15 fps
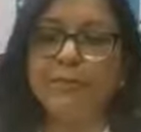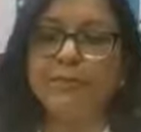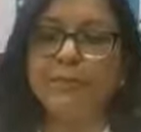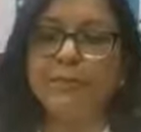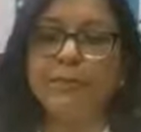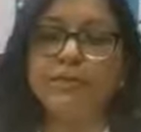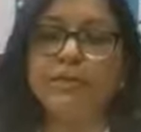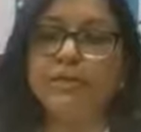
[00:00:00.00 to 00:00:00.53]

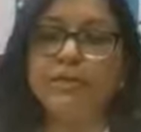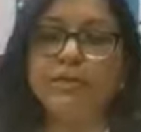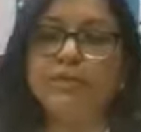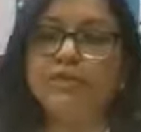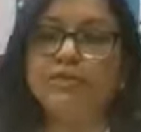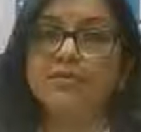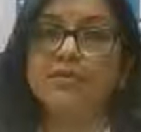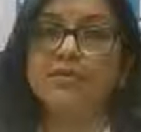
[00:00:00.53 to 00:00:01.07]
So
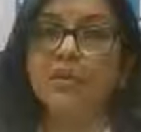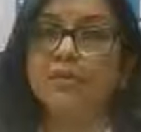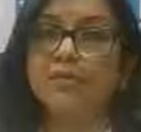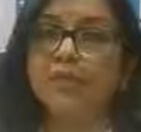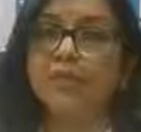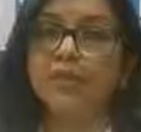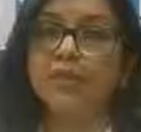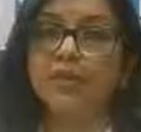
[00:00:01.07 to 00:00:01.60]
sneezing is a very
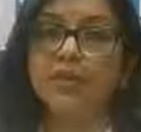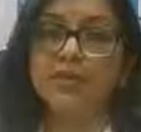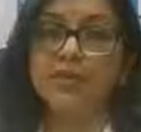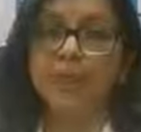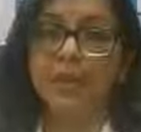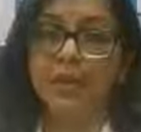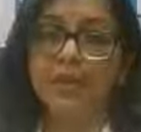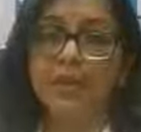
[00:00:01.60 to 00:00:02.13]
important
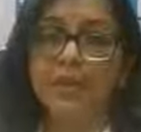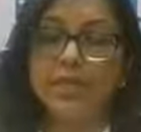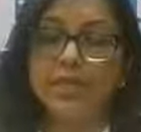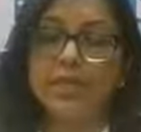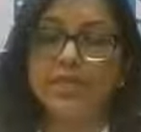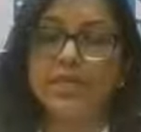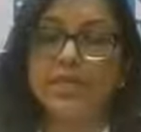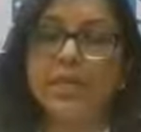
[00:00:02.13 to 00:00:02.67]
complaint.
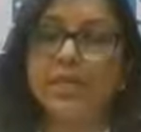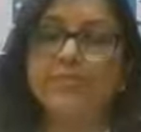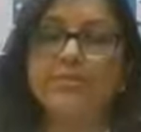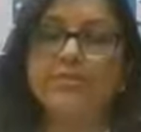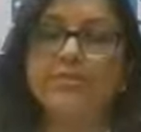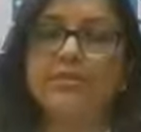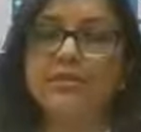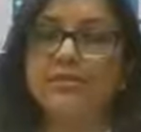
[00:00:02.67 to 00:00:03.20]
Next
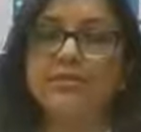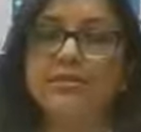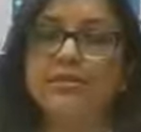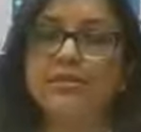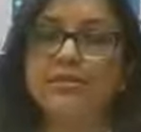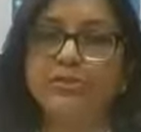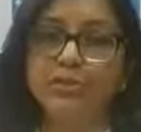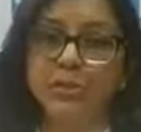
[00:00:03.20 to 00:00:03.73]
is nasal
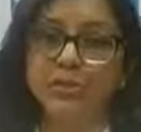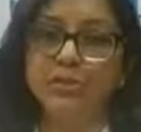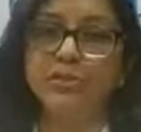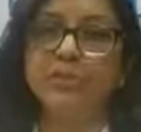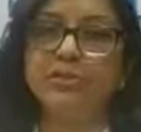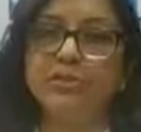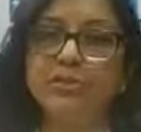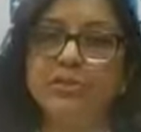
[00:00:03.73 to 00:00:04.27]

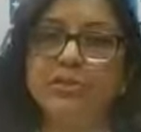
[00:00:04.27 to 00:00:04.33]
discharge.